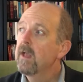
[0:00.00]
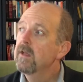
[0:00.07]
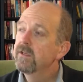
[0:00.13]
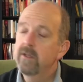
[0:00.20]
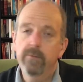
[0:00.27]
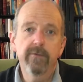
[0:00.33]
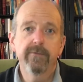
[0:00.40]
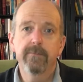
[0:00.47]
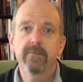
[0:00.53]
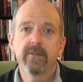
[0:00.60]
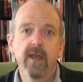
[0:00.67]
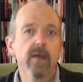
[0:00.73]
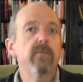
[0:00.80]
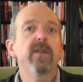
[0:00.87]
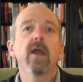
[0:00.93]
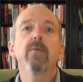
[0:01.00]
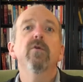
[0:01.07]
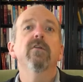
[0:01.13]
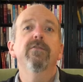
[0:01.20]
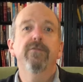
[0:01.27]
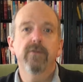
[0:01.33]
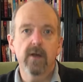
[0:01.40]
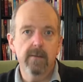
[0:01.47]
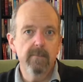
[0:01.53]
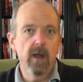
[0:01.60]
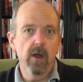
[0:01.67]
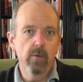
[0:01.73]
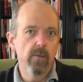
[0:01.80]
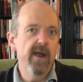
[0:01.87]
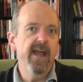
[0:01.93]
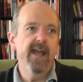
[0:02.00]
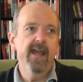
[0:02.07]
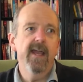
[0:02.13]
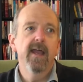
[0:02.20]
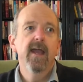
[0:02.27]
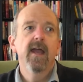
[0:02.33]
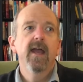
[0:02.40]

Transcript: So they were from away.